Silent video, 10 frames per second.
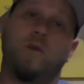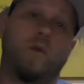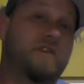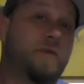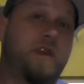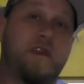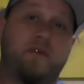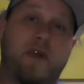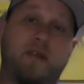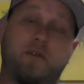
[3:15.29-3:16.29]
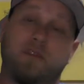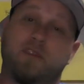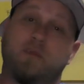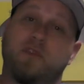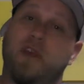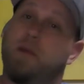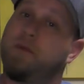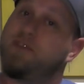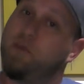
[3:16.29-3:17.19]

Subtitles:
Once we hit 500 subscribers,